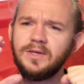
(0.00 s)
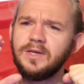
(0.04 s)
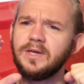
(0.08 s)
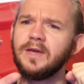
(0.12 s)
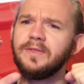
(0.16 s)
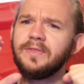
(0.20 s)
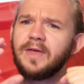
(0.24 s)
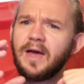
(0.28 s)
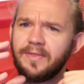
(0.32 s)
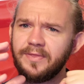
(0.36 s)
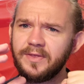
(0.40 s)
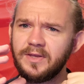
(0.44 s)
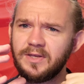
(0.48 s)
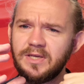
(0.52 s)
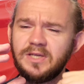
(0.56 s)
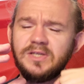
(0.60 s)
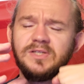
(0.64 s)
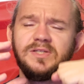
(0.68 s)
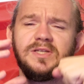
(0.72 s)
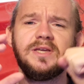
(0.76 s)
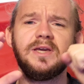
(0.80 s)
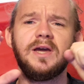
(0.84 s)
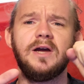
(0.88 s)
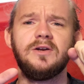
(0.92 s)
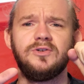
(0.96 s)
You get that the
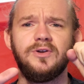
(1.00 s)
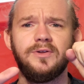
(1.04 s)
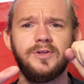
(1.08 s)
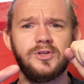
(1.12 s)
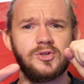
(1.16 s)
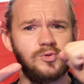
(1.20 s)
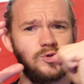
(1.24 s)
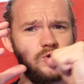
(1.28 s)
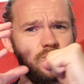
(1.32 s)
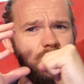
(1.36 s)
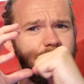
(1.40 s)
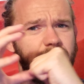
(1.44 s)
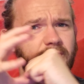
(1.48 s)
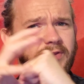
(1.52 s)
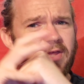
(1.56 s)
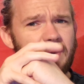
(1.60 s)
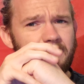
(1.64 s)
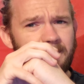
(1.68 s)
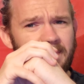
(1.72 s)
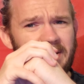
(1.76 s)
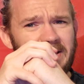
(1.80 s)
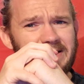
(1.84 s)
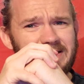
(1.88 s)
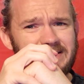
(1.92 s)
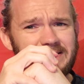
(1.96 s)
yeasty character of this one, so you've got
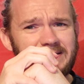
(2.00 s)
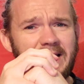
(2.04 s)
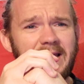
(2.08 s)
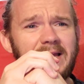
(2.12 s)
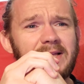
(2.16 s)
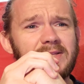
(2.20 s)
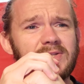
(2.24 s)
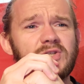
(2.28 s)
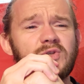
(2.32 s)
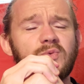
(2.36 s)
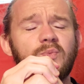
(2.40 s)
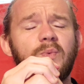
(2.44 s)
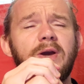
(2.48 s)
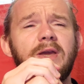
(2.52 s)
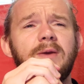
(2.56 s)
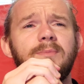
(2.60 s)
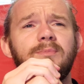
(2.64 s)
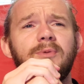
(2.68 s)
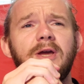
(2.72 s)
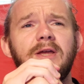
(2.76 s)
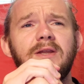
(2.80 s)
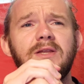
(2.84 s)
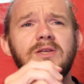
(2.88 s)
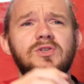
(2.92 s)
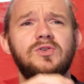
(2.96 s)
that big dense
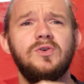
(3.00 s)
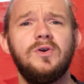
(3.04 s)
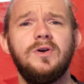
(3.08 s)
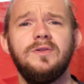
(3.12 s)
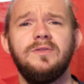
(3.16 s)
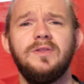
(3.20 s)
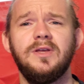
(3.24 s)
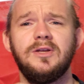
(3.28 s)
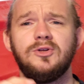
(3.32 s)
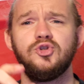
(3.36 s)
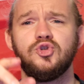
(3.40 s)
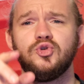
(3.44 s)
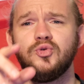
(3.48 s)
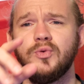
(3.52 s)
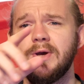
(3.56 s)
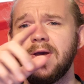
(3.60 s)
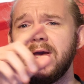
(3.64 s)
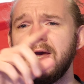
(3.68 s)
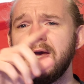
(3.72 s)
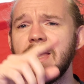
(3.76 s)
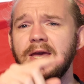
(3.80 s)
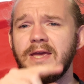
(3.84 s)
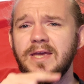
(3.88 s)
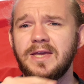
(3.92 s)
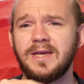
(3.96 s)
white bready sort of thing to
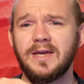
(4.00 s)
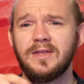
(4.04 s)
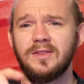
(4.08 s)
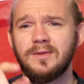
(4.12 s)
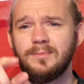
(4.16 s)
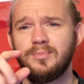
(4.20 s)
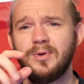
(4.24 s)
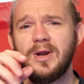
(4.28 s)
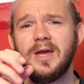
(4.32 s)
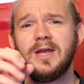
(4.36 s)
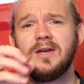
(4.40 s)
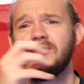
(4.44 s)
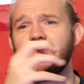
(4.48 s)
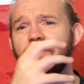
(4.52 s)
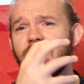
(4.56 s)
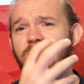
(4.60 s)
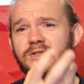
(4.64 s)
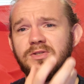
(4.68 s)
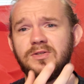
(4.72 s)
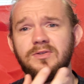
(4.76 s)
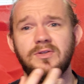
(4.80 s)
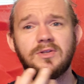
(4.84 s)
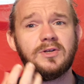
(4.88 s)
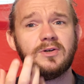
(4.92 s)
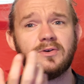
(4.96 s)
it. You get the bread
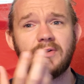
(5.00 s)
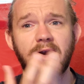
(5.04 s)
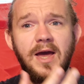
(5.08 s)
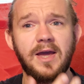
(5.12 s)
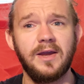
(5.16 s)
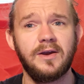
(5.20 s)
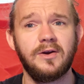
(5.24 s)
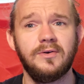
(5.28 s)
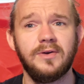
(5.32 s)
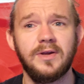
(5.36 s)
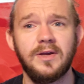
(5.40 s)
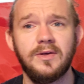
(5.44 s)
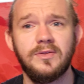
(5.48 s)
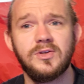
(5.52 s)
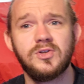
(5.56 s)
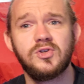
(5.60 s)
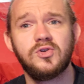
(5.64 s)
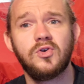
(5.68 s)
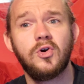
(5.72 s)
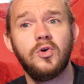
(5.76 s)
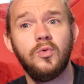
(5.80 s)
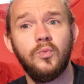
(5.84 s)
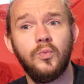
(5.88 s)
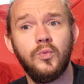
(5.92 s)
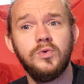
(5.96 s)
crust and the crackery and the
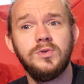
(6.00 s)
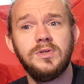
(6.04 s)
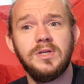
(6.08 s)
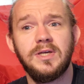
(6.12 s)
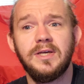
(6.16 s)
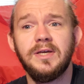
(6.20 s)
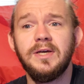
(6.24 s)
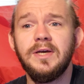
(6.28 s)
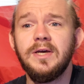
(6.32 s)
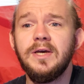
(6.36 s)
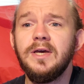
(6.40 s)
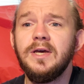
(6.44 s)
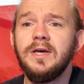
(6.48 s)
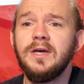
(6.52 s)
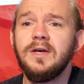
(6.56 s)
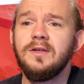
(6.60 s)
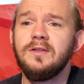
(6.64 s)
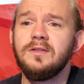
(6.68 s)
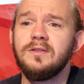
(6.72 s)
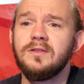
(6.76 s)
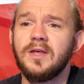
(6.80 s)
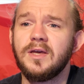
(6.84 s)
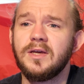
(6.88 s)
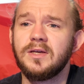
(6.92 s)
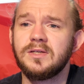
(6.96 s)
sort of woody
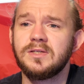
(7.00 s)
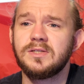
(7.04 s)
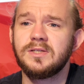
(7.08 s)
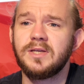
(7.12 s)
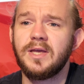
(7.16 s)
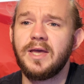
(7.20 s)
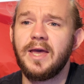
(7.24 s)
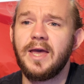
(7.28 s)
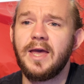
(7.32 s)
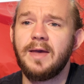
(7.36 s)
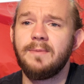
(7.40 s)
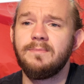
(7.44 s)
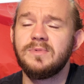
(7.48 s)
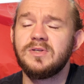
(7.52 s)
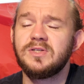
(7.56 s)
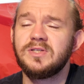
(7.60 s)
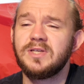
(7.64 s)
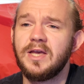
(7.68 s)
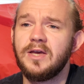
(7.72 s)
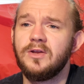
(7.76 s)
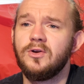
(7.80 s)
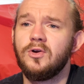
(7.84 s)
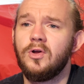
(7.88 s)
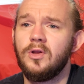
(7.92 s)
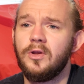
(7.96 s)
things
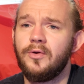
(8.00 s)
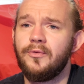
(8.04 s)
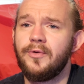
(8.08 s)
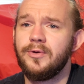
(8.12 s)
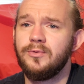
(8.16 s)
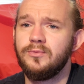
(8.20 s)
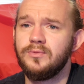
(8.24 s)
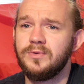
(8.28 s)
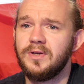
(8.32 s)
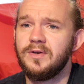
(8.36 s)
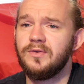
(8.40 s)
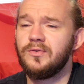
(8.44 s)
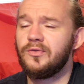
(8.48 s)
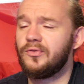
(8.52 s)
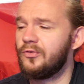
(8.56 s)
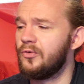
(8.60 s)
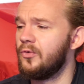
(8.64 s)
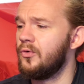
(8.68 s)
sitting all around it.